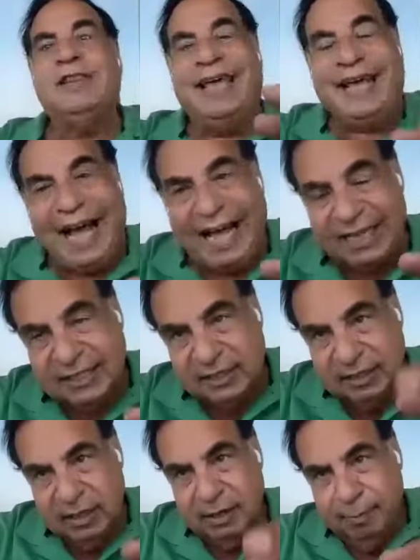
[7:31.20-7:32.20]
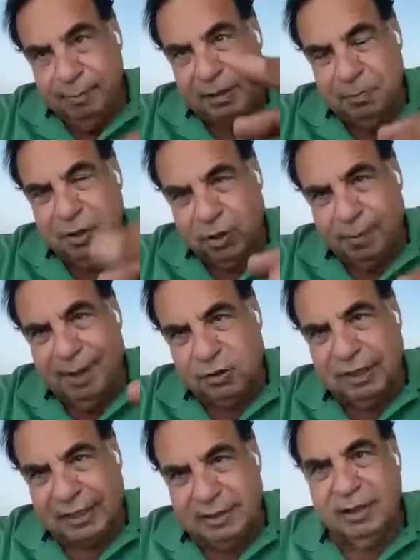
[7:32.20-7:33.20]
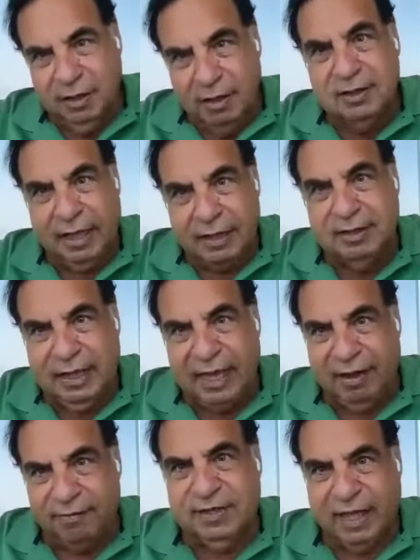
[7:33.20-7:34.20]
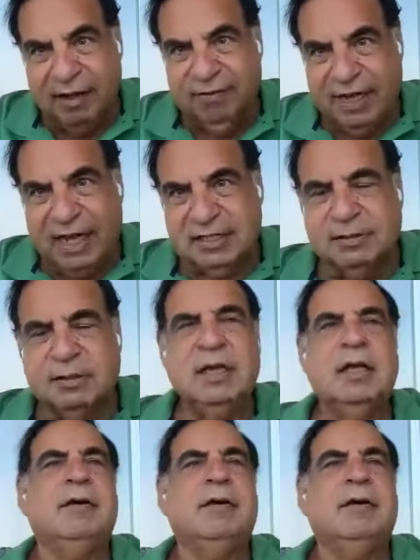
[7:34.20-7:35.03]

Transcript: and all the gas. Let me remind you that they, they have they have gas.